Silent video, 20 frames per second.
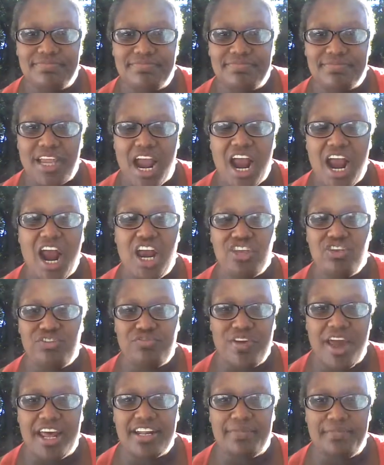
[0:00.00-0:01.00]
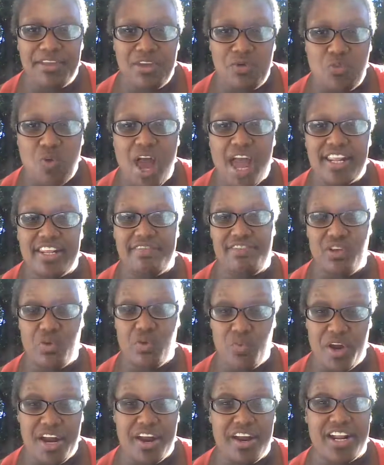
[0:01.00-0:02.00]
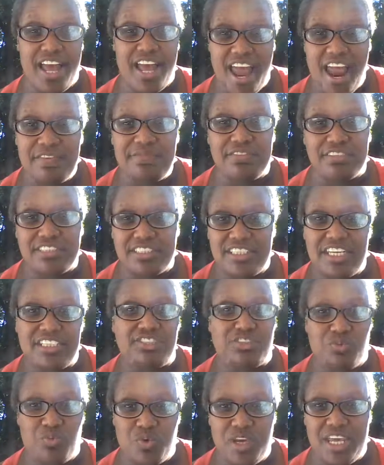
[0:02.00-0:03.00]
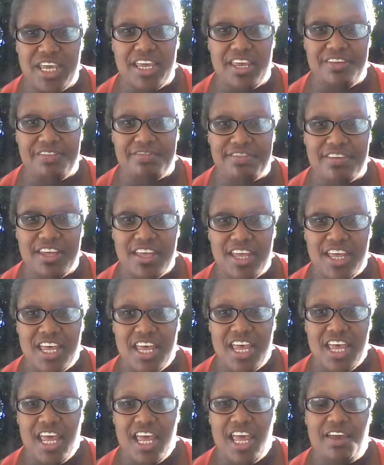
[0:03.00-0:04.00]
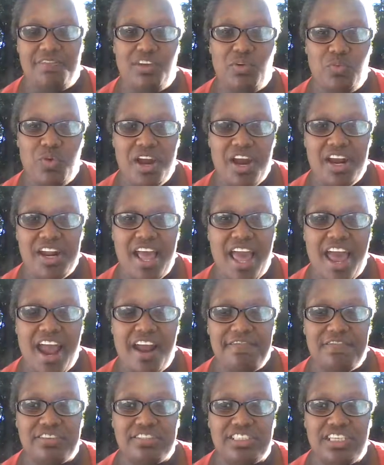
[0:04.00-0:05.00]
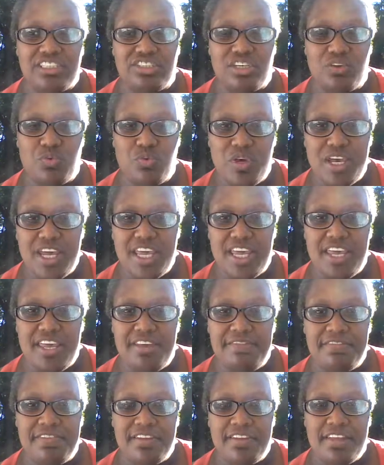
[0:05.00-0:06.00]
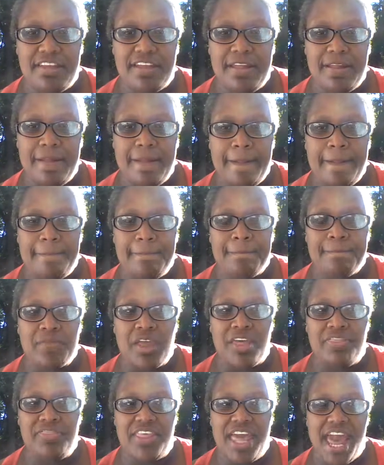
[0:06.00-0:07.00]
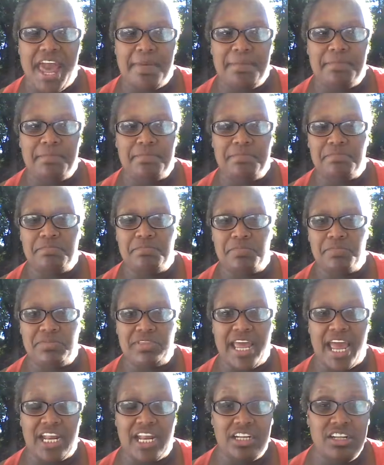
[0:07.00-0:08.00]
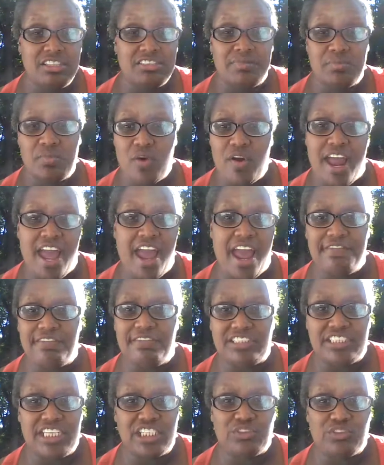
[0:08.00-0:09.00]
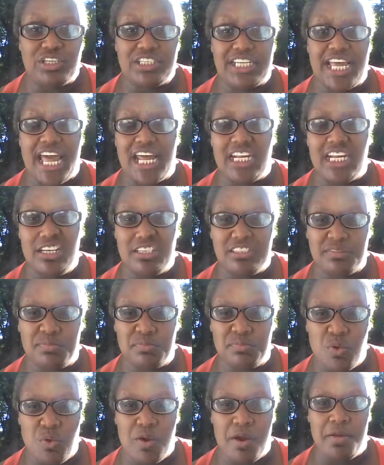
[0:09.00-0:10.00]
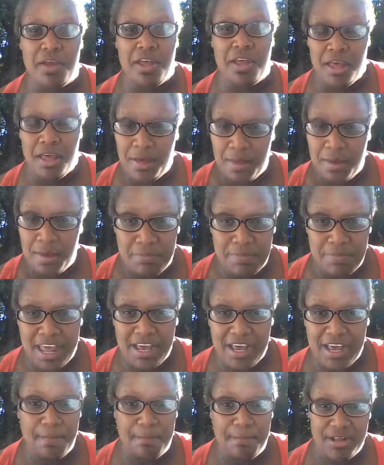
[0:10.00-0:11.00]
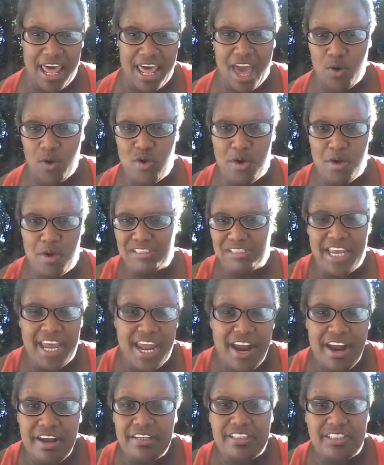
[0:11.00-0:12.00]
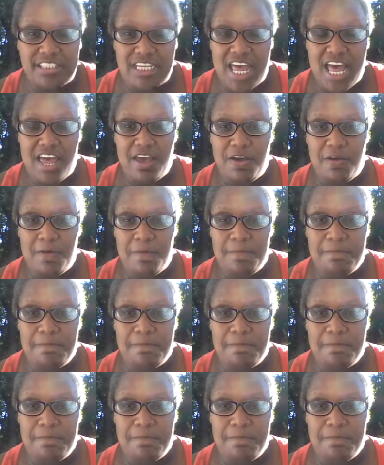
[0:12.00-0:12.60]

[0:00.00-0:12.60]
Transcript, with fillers: how are you trying to be white if you're wearing an afrocentric weave if you're wearing an afrocentric weave that that looks more afrocentric that looks more like a black woman's hairstyle